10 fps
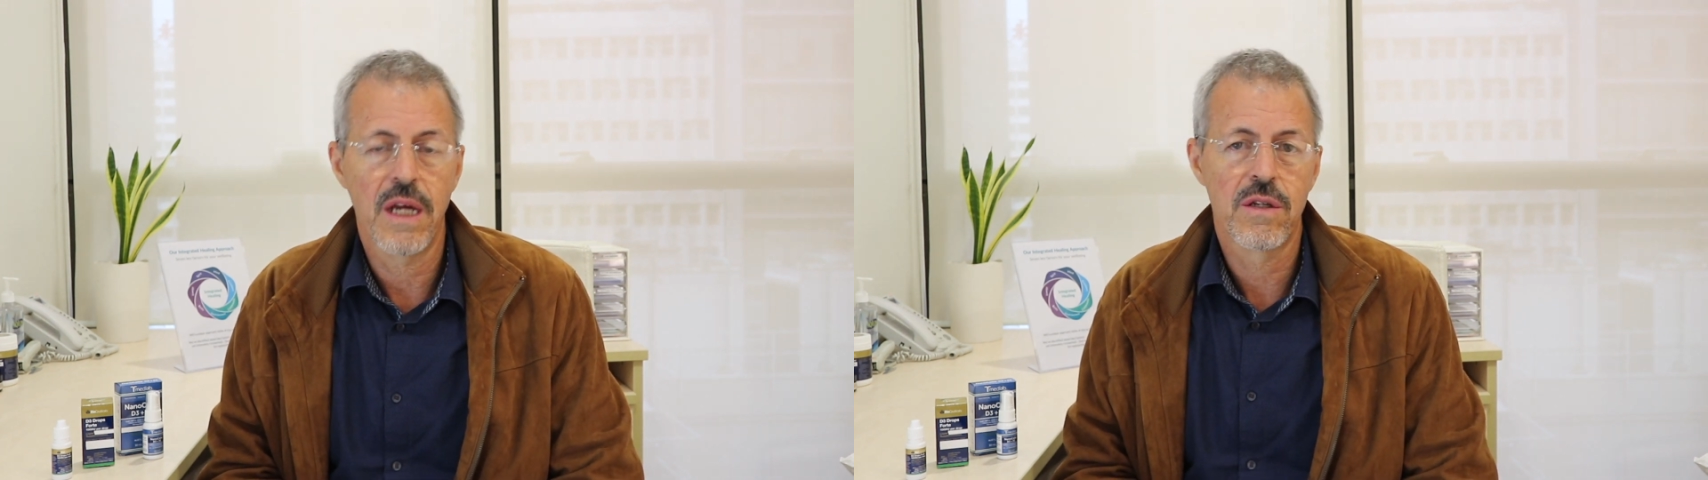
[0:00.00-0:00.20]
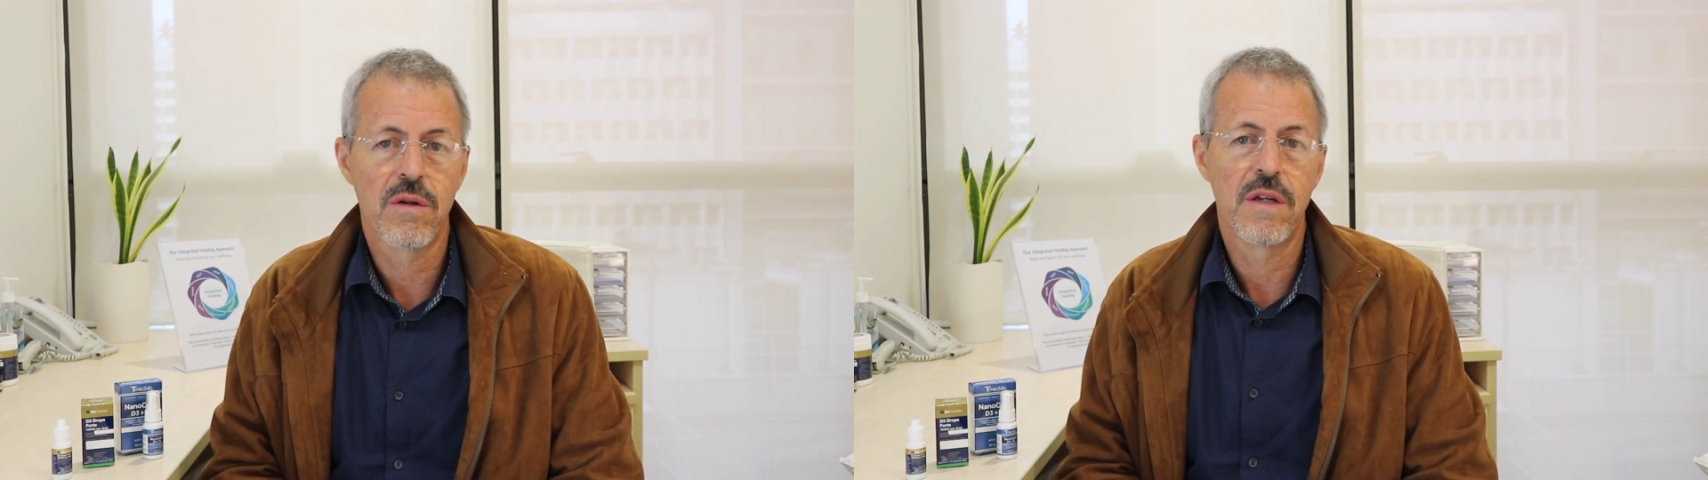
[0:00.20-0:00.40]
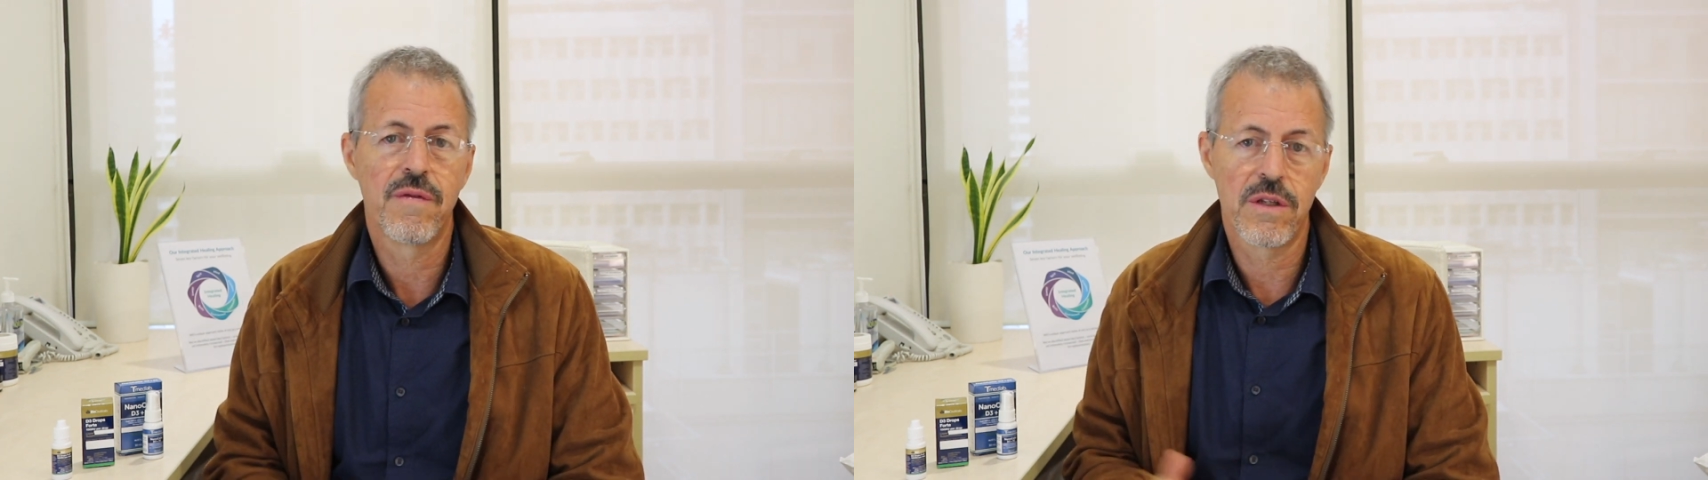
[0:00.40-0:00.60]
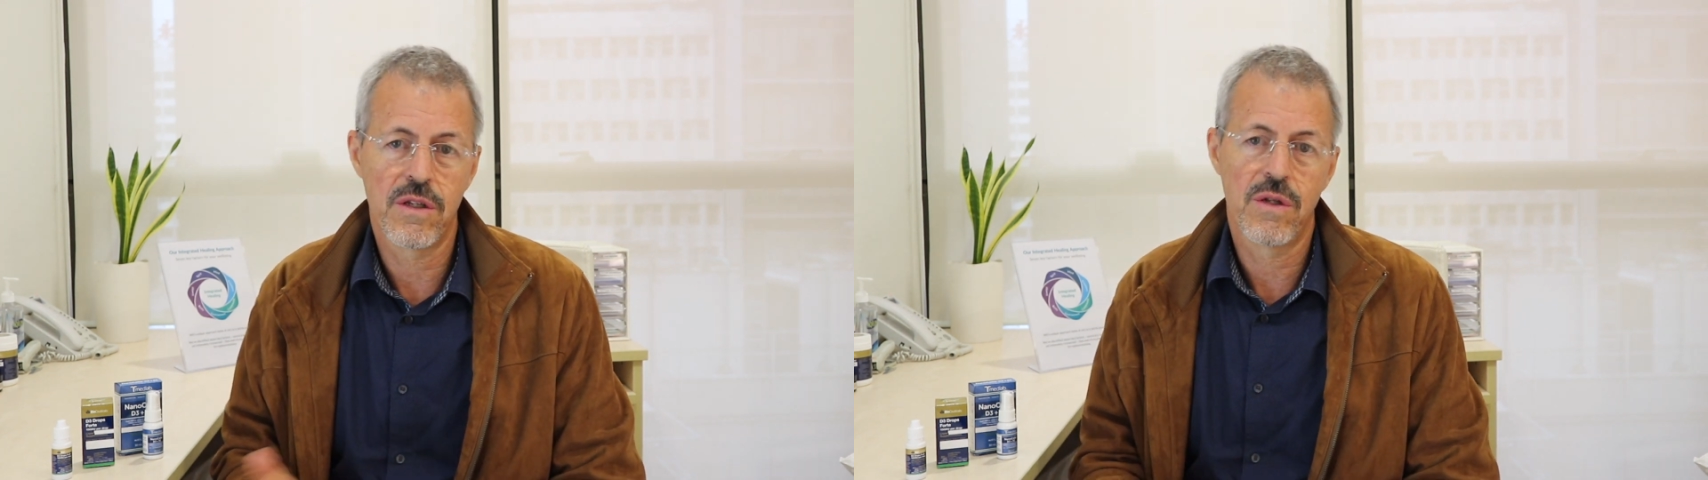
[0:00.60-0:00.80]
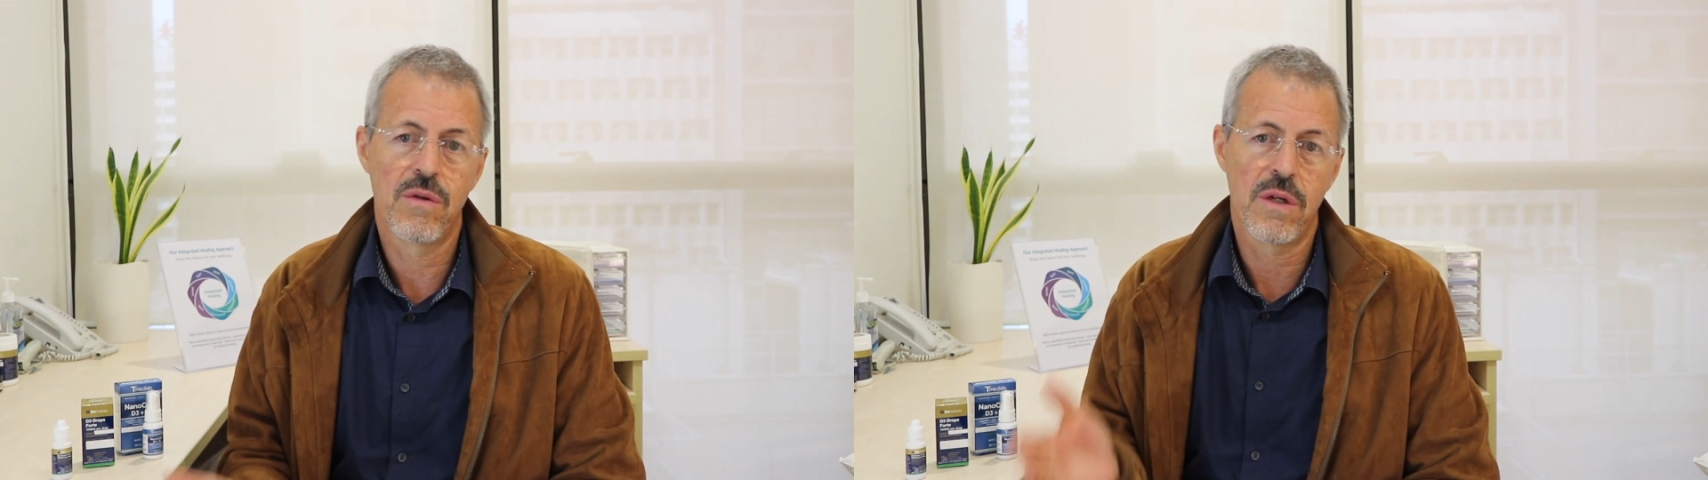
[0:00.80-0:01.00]
Actually, for the
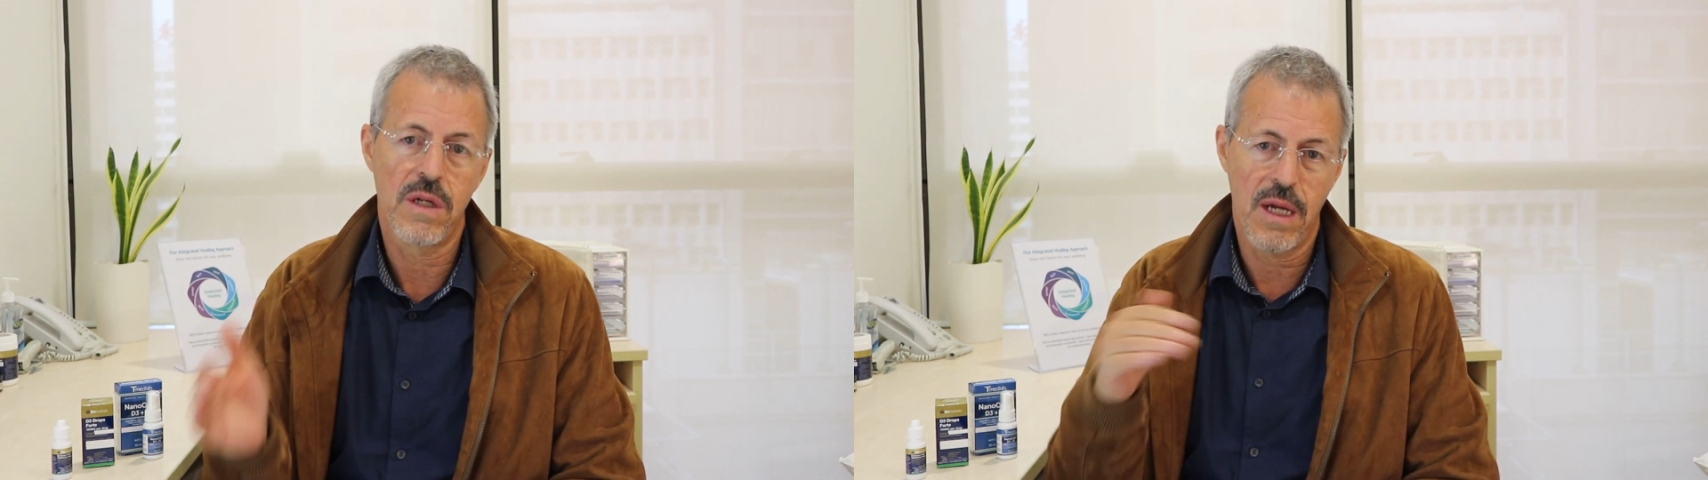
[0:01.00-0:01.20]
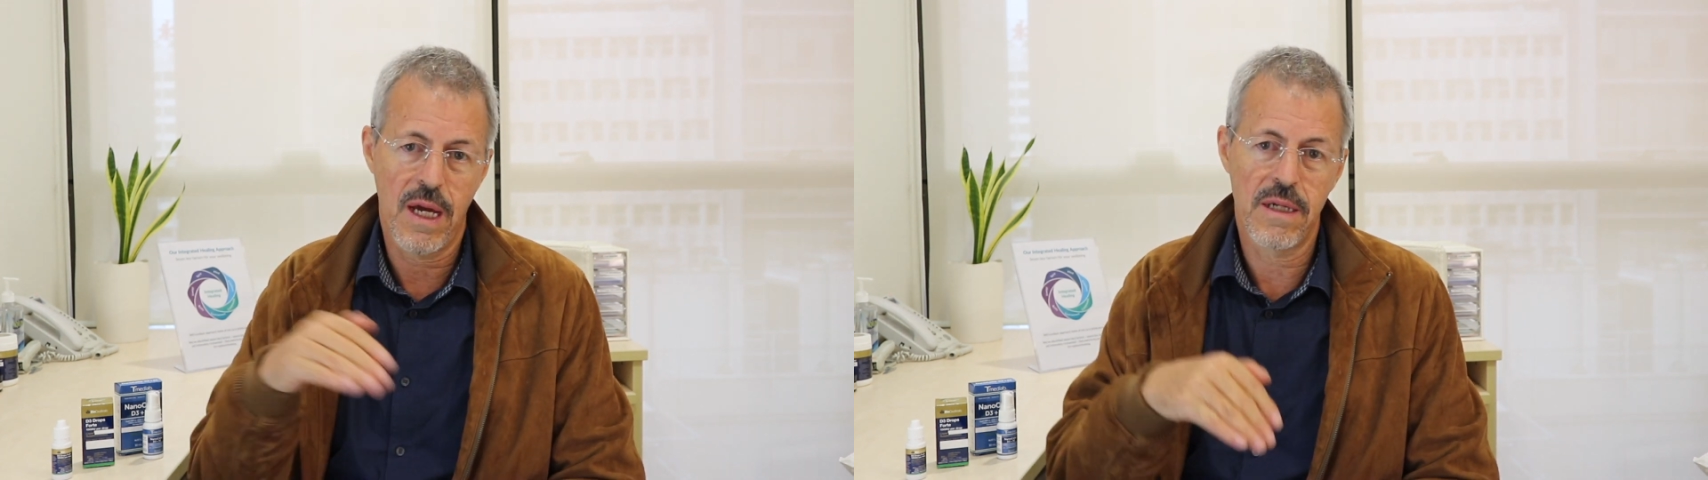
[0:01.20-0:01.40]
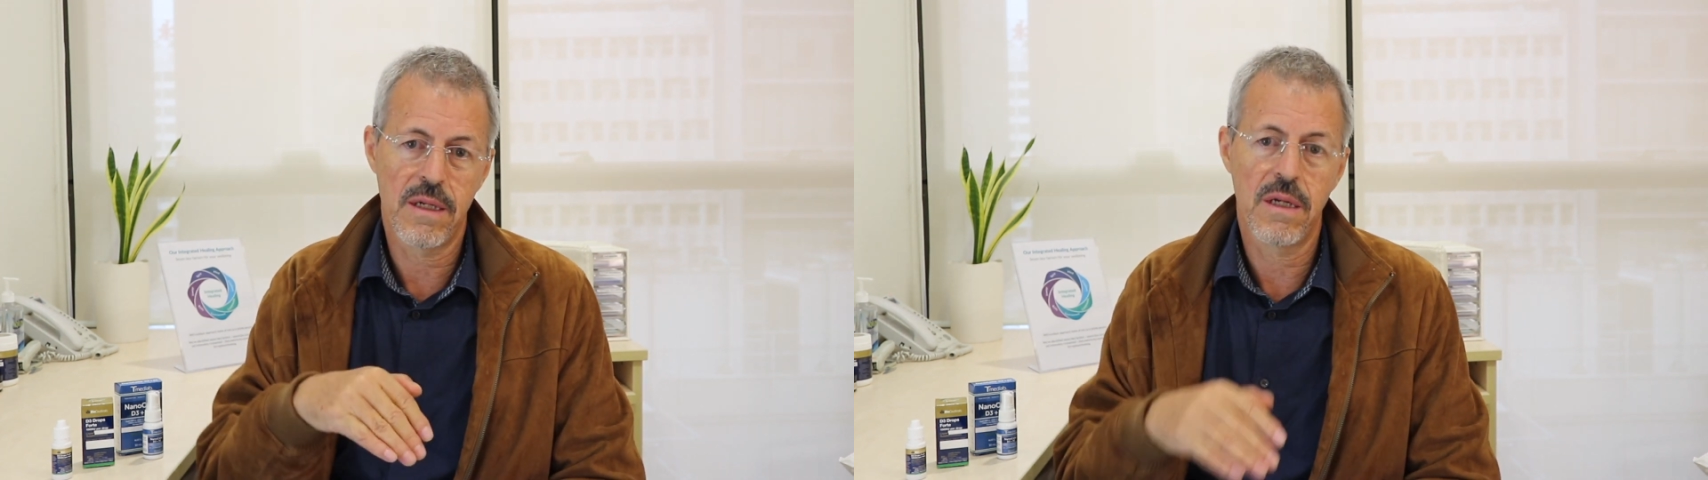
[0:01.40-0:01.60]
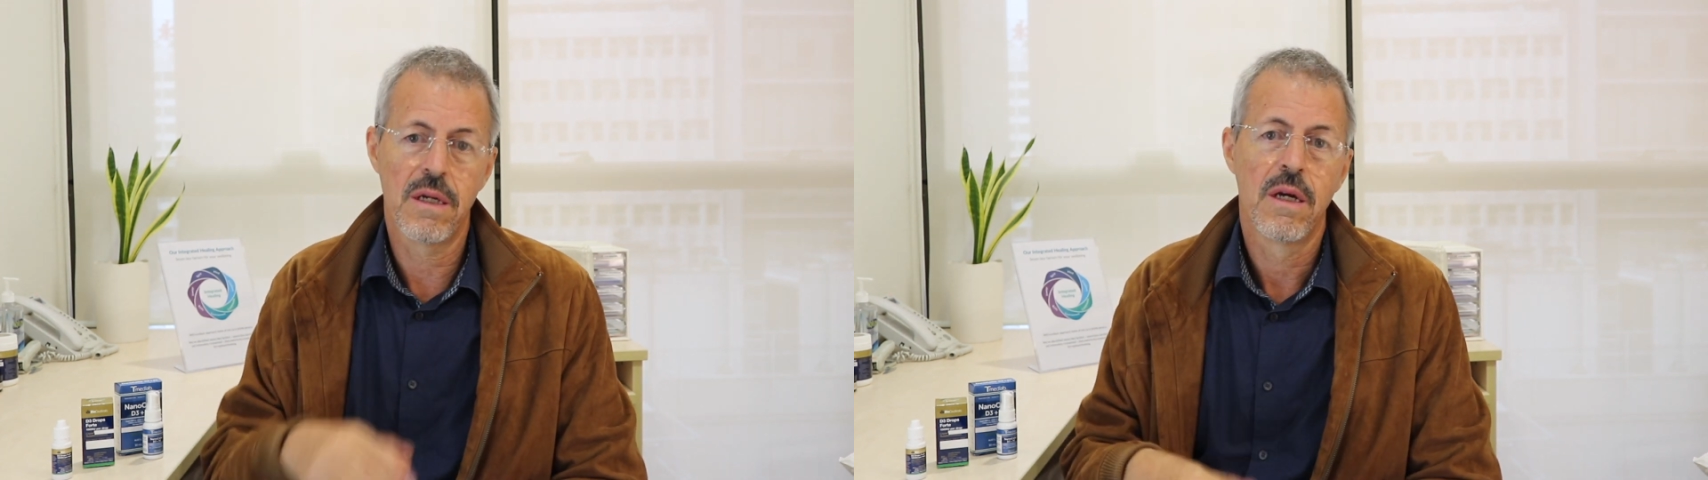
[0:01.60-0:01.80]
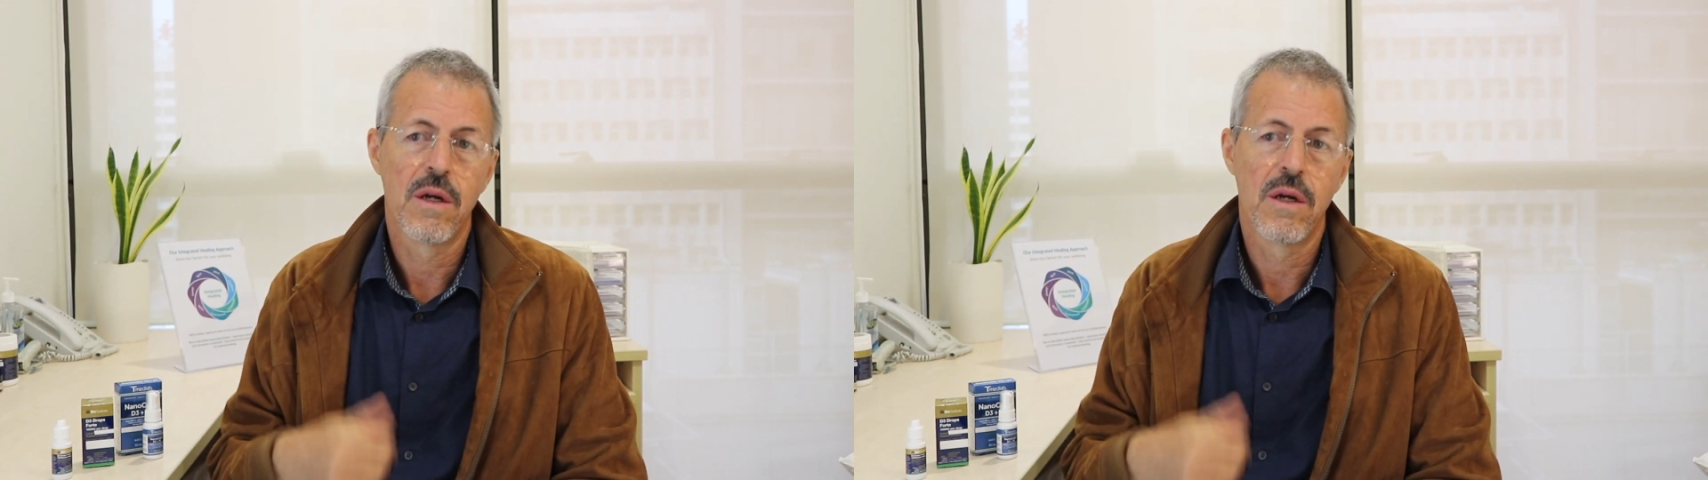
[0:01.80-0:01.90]
children under,